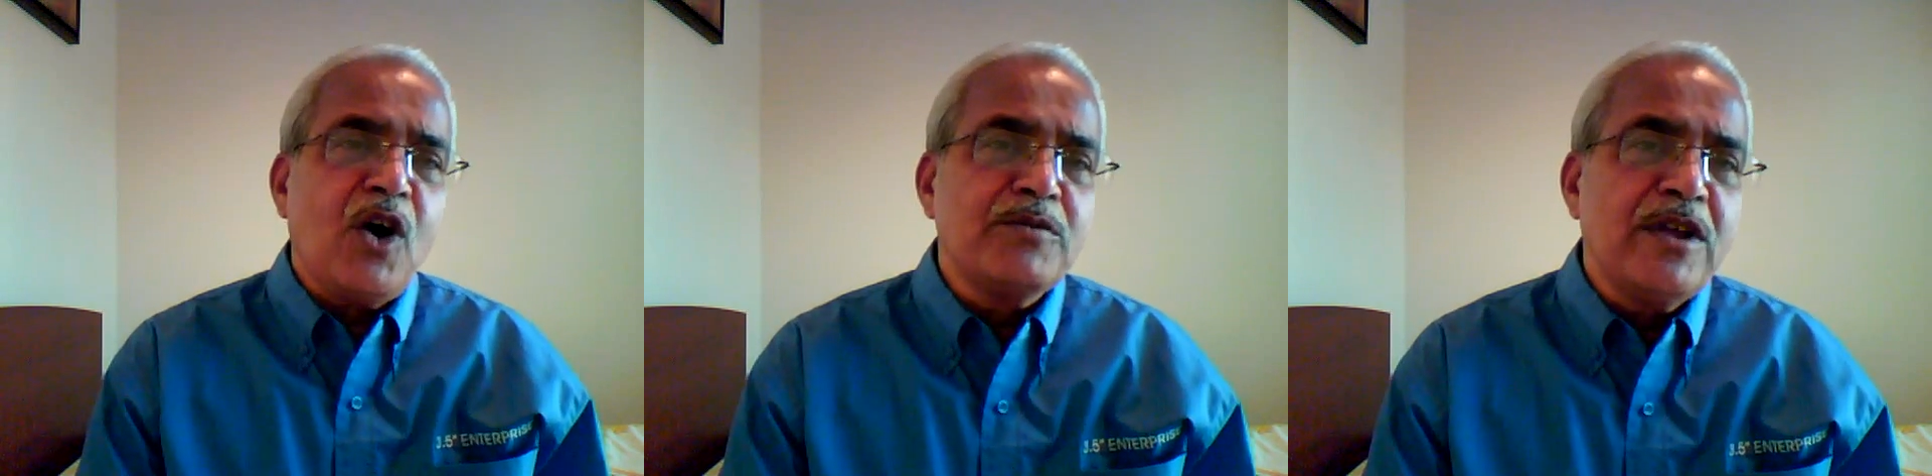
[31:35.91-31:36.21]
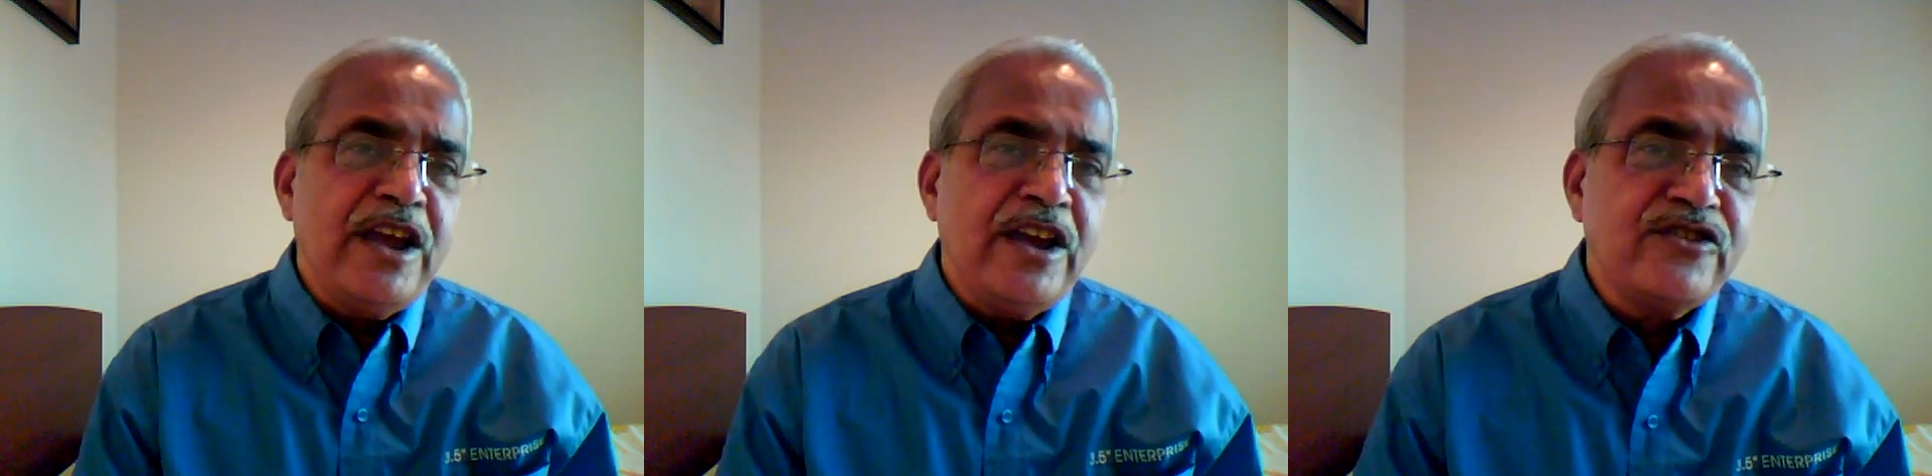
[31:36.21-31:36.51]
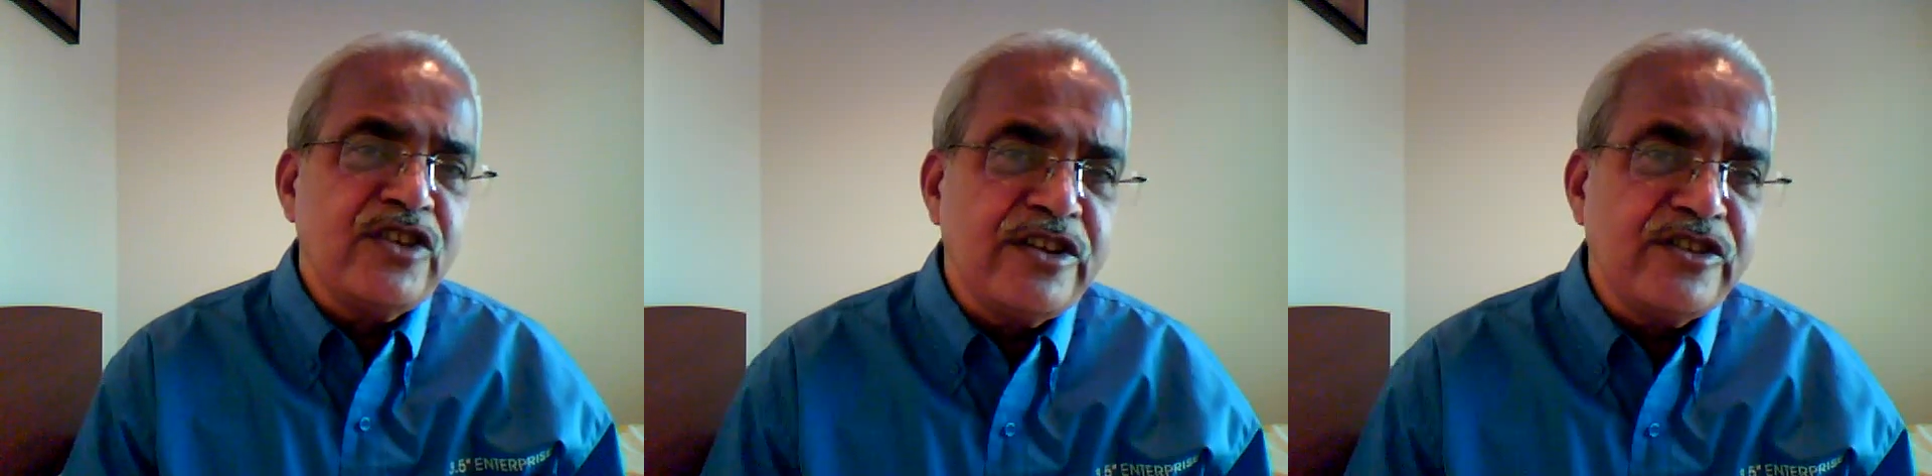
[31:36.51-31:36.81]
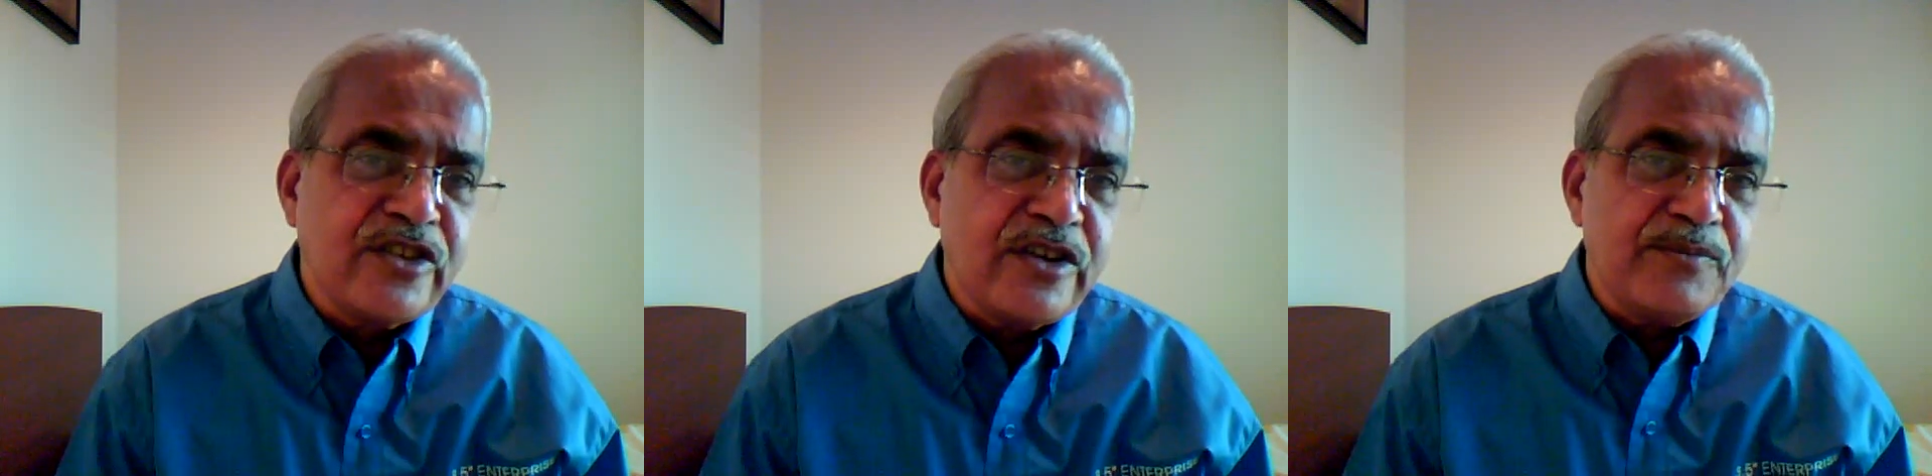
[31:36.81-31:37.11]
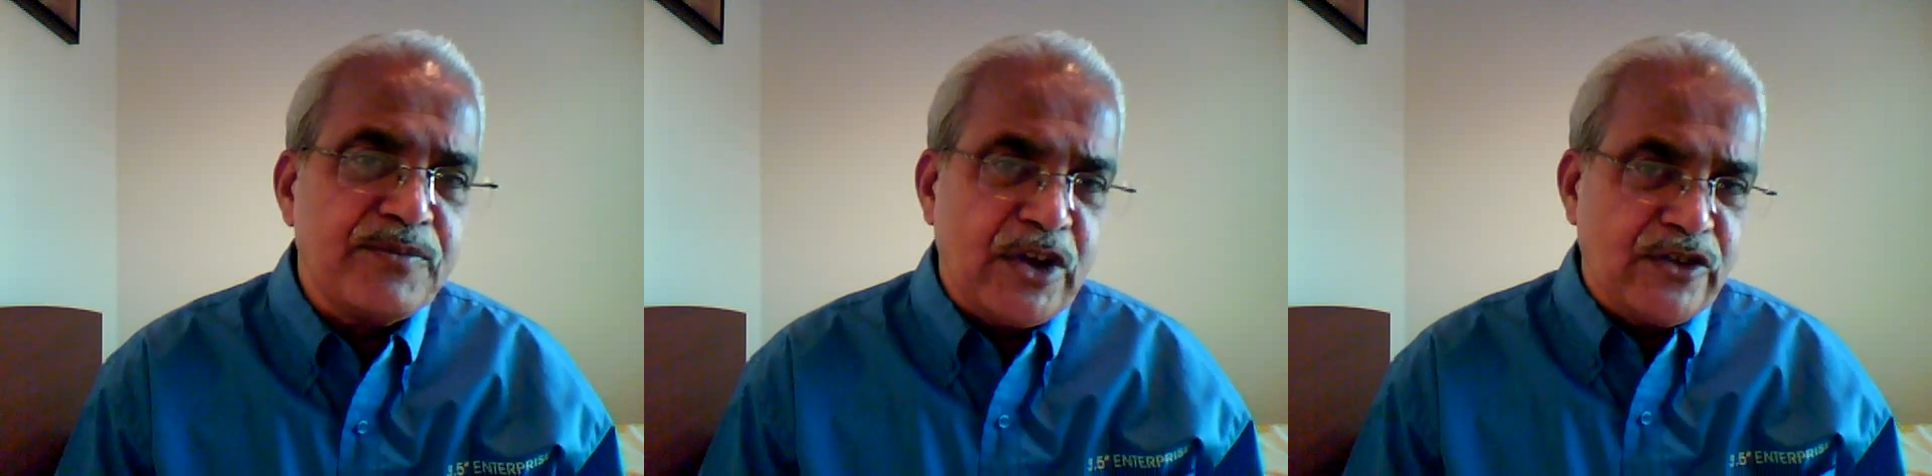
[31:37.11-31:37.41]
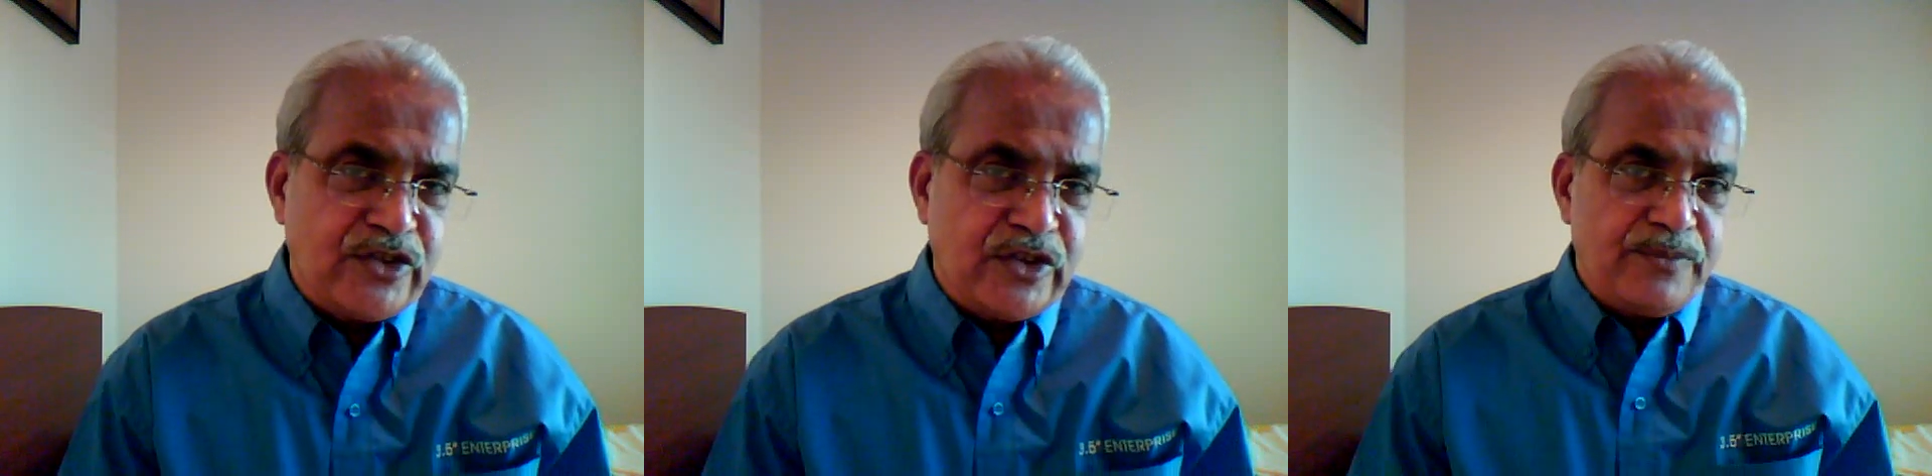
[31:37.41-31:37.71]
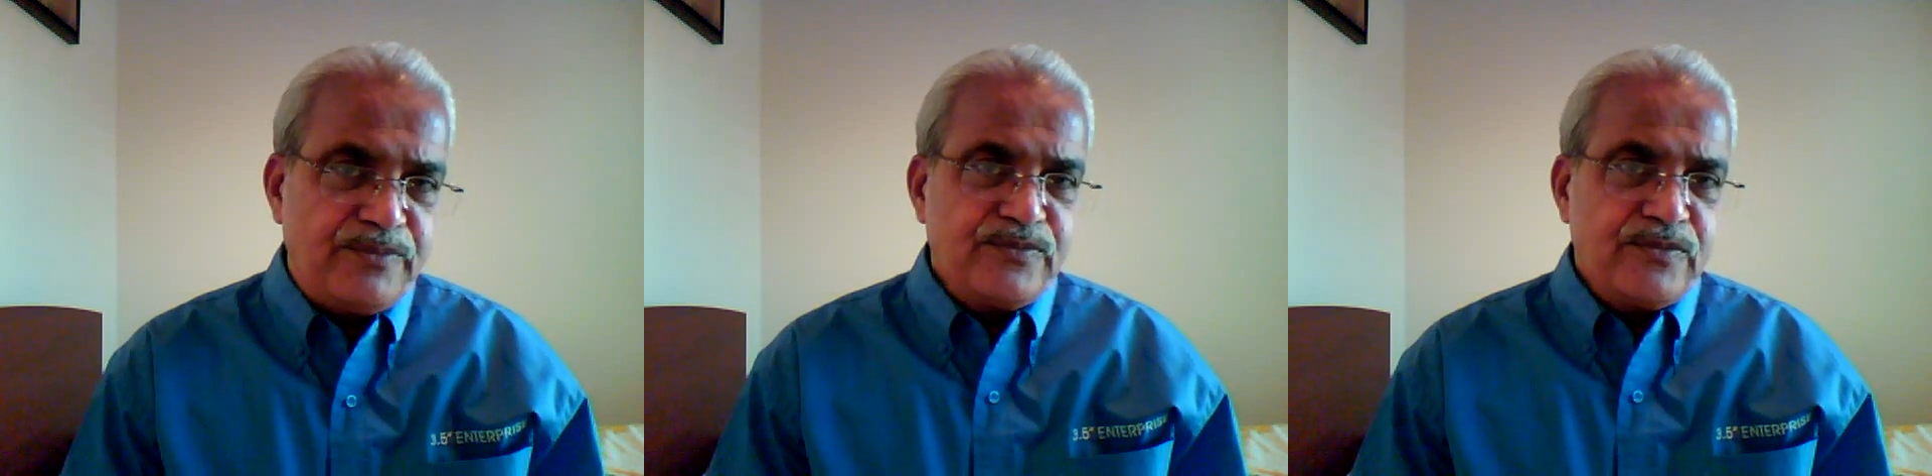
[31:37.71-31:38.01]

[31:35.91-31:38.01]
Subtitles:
of the lecture is concerned.